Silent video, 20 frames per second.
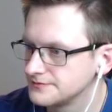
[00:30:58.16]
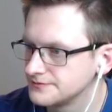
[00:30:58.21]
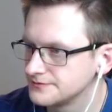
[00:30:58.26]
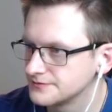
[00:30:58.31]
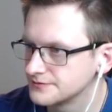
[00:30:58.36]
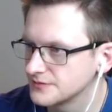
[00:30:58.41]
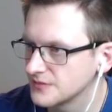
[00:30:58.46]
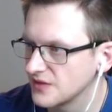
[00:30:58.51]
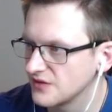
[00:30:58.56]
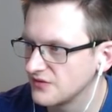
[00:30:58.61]

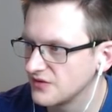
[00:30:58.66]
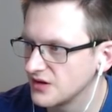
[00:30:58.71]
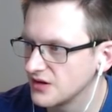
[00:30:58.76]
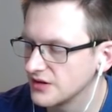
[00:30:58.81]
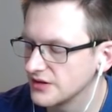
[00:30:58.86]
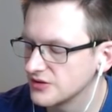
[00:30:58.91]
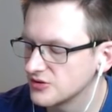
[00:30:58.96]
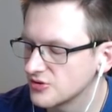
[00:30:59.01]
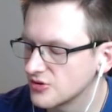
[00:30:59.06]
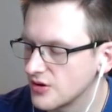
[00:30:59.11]
If I
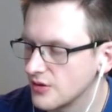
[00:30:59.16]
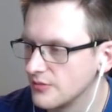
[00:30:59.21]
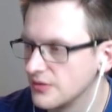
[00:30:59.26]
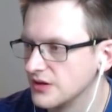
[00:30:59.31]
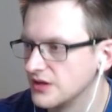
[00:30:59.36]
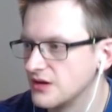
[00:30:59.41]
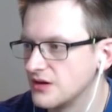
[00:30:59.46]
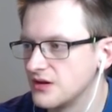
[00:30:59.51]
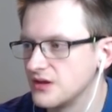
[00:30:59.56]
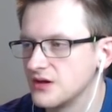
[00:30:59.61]
draw a
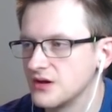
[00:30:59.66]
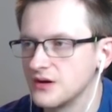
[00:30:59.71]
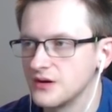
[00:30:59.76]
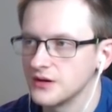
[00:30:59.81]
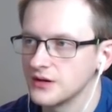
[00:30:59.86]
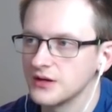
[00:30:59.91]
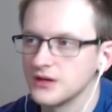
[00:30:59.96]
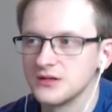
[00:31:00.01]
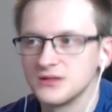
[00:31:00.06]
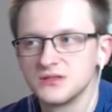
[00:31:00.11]
minion here, I
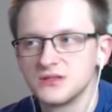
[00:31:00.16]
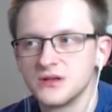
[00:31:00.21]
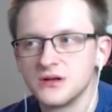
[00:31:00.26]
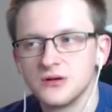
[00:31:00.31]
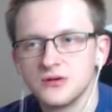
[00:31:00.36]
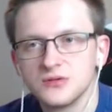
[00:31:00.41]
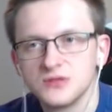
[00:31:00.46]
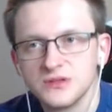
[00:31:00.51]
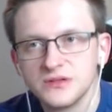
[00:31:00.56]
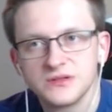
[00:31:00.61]
can still
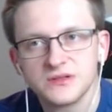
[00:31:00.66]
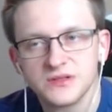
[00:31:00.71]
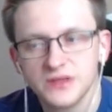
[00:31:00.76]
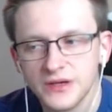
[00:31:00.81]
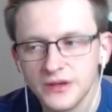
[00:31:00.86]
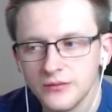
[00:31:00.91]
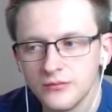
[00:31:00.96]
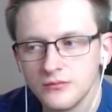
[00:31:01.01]
lose this game.